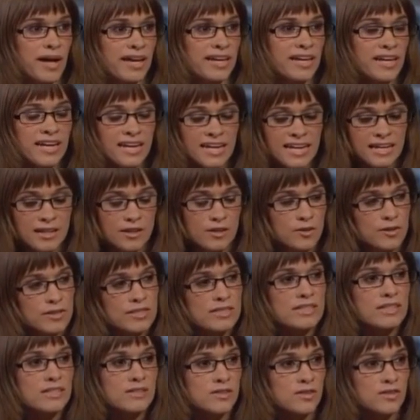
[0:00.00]
by
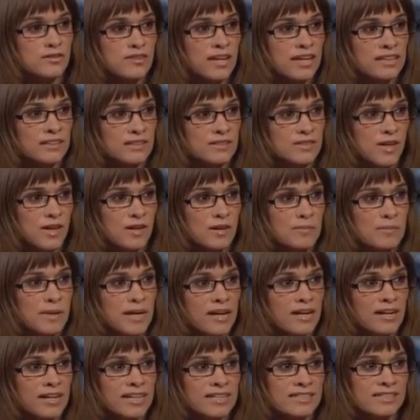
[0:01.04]
increasing surveillance on
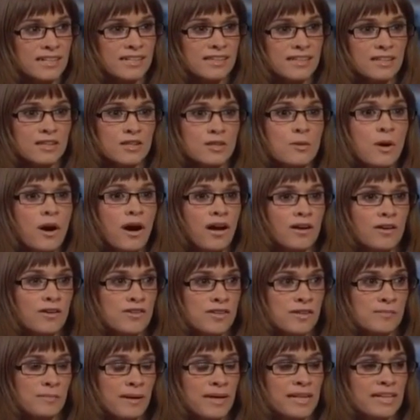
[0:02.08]
Americans. I think you honor
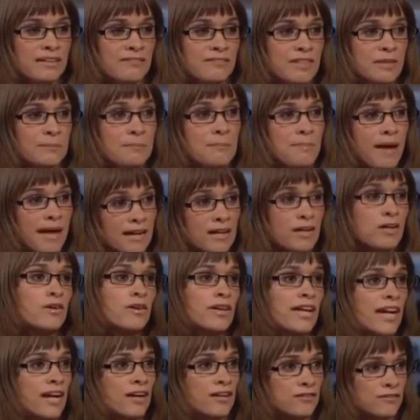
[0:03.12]
them by giving medical
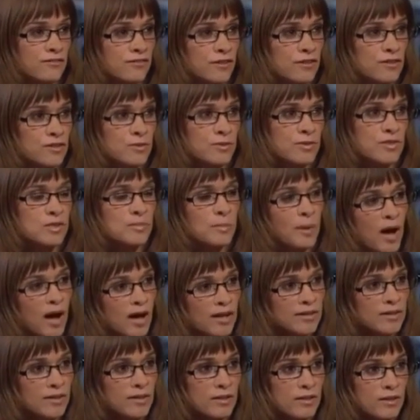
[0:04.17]
care to first
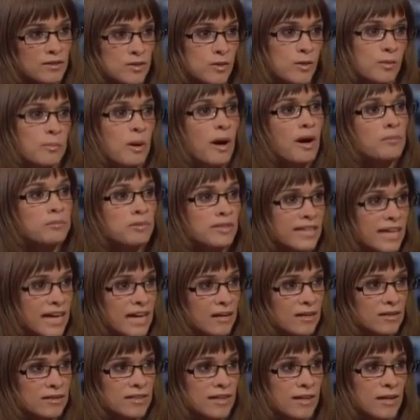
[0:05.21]
responders, or public
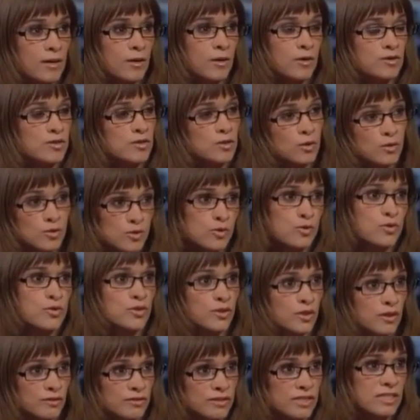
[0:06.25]
health care, or social
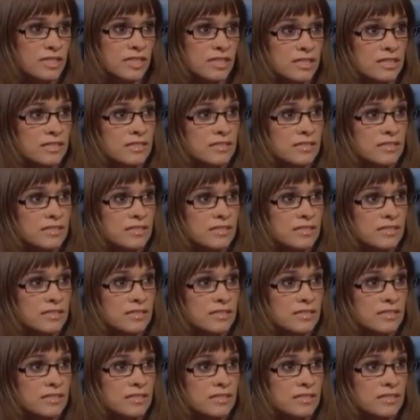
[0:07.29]
services.